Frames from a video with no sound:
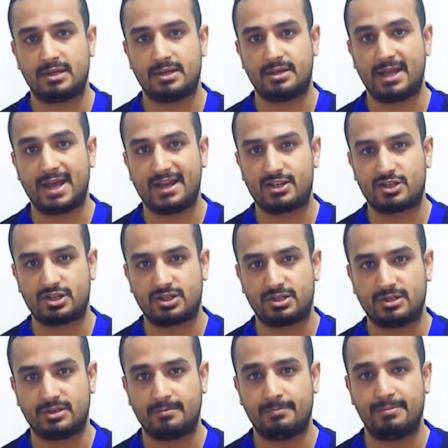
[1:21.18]

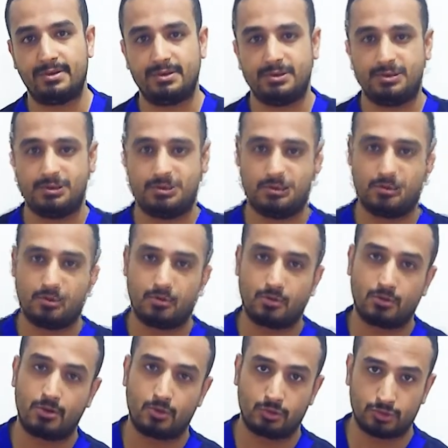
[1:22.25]
reaction be
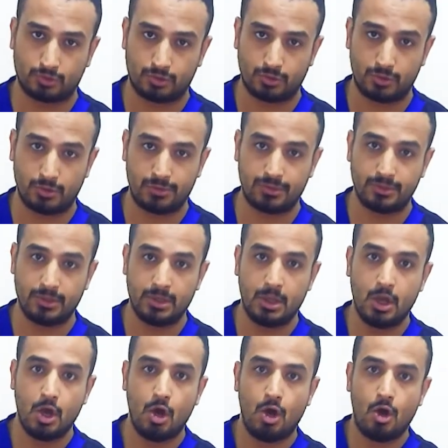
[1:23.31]
controlled,
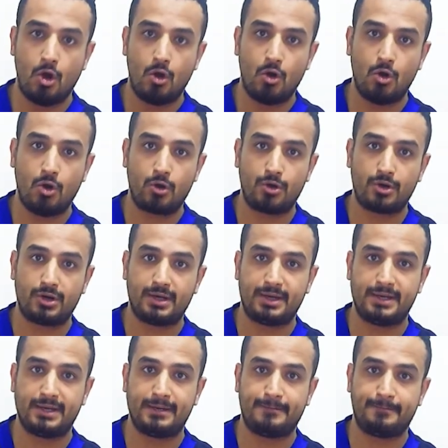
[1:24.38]
or
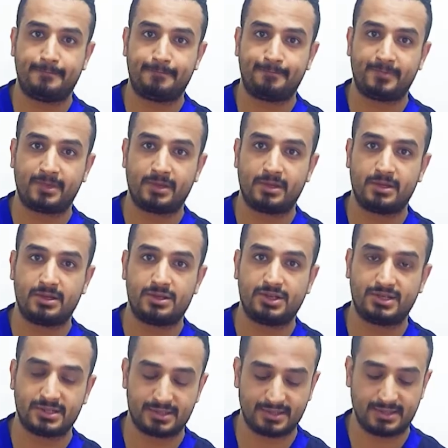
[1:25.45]

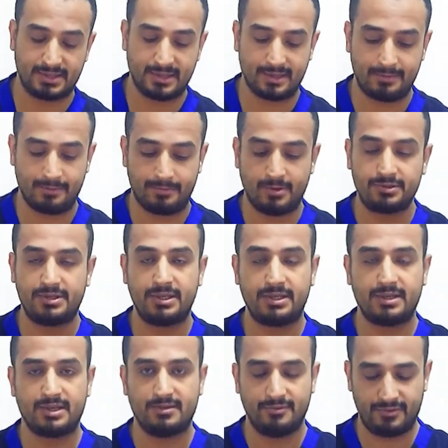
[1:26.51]
just putting
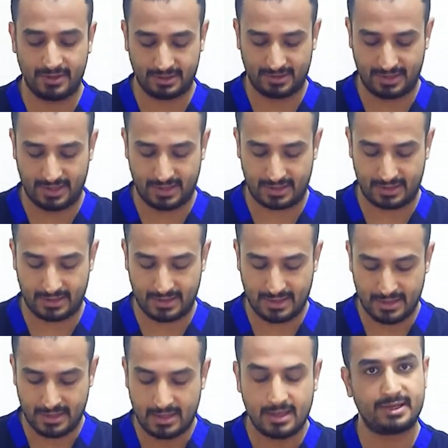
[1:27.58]
the infant in
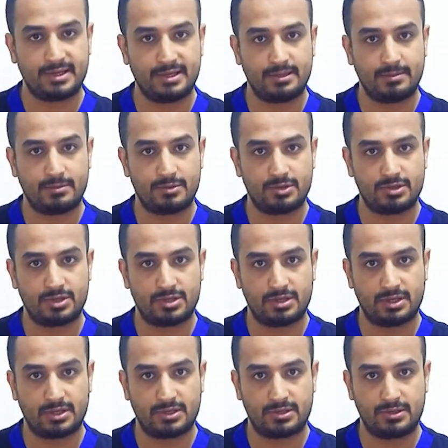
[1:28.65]
standing position
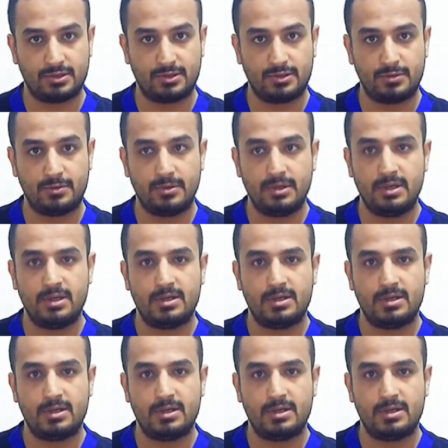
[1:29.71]
like so,